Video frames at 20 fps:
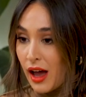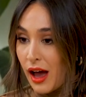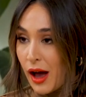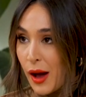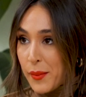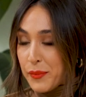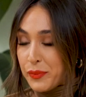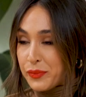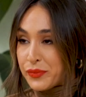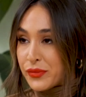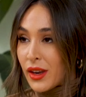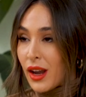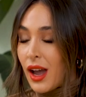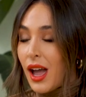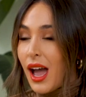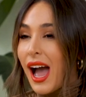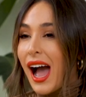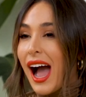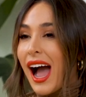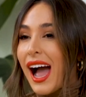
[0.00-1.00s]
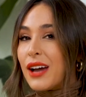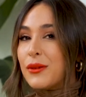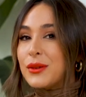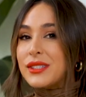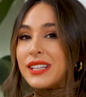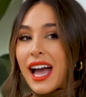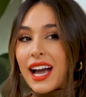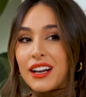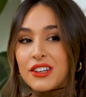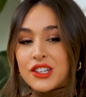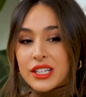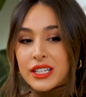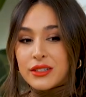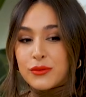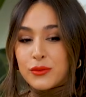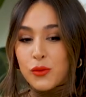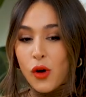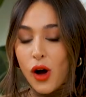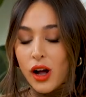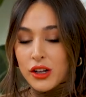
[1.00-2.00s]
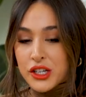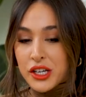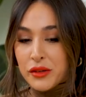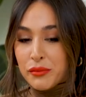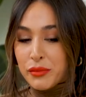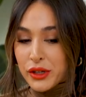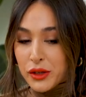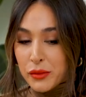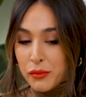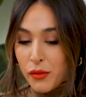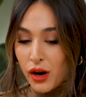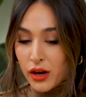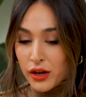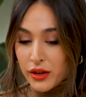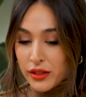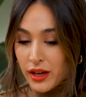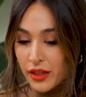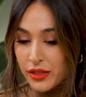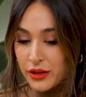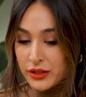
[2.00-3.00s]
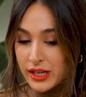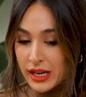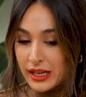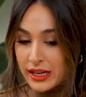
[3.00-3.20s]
I was actually watching Bill Maher the other day,